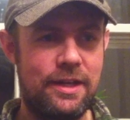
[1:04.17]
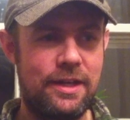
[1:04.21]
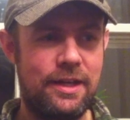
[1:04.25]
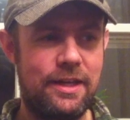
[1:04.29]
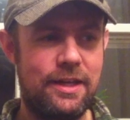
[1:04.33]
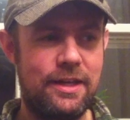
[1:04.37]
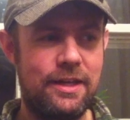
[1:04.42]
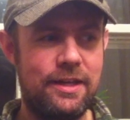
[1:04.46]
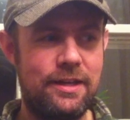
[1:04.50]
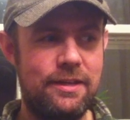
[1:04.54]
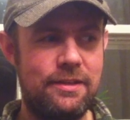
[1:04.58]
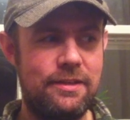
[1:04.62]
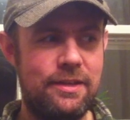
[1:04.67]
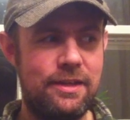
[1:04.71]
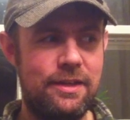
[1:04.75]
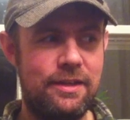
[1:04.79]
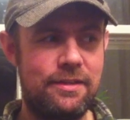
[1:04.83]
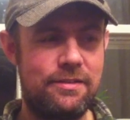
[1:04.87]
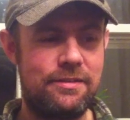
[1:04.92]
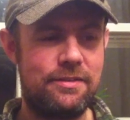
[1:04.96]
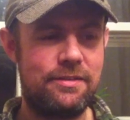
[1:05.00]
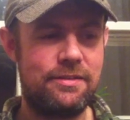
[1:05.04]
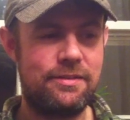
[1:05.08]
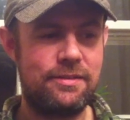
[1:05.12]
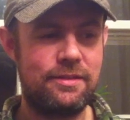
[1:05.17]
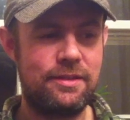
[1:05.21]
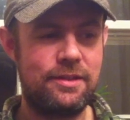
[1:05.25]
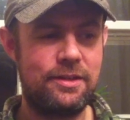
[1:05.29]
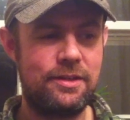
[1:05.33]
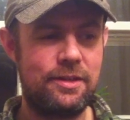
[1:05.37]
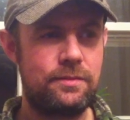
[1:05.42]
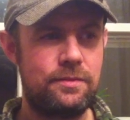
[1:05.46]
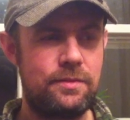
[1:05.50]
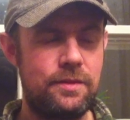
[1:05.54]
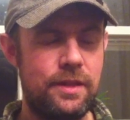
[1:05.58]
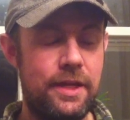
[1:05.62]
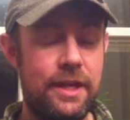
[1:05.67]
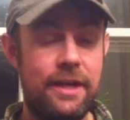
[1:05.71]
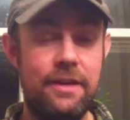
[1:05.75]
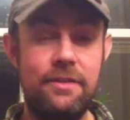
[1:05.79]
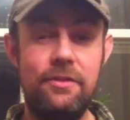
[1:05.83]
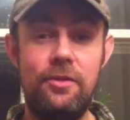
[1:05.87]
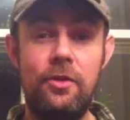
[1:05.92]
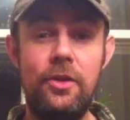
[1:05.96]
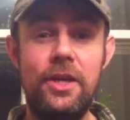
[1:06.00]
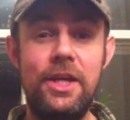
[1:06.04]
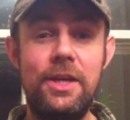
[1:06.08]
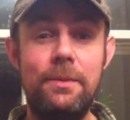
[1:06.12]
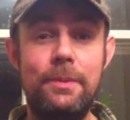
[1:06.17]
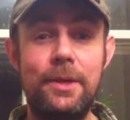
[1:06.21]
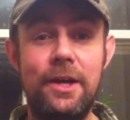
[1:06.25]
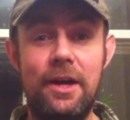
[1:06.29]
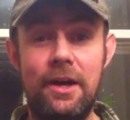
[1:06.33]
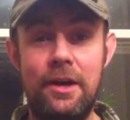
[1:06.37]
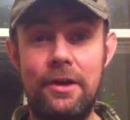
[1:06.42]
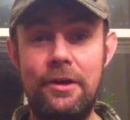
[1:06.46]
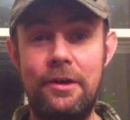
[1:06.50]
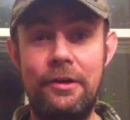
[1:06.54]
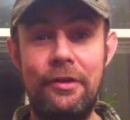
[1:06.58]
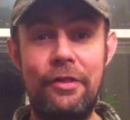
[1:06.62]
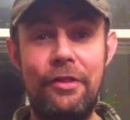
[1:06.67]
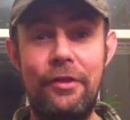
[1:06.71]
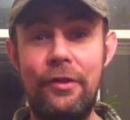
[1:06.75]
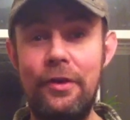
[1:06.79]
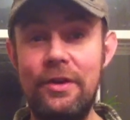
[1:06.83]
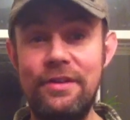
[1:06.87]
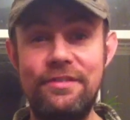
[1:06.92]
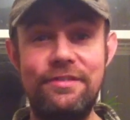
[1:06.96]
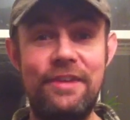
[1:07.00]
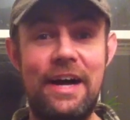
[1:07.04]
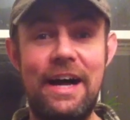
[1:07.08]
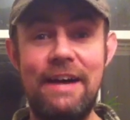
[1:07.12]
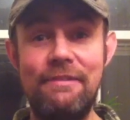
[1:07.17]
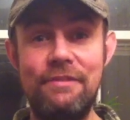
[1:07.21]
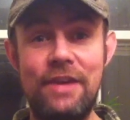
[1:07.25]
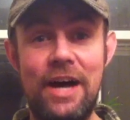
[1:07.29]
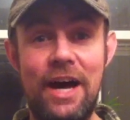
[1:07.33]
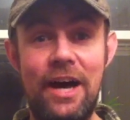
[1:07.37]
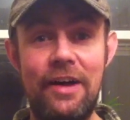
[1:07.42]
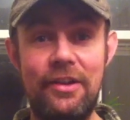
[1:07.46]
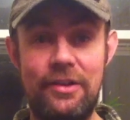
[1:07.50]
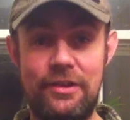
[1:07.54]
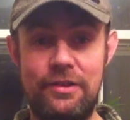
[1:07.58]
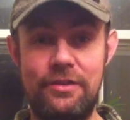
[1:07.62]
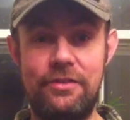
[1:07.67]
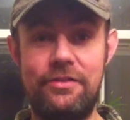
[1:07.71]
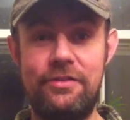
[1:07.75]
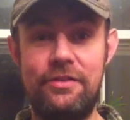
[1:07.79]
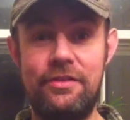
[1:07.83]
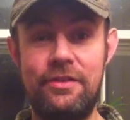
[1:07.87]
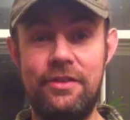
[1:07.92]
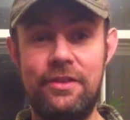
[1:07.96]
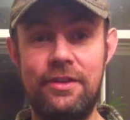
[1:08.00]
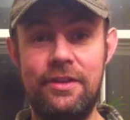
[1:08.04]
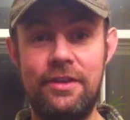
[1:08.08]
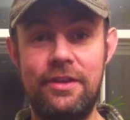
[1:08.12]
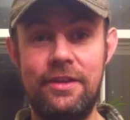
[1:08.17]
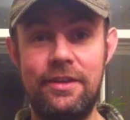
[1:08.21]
and it's only going to be $135."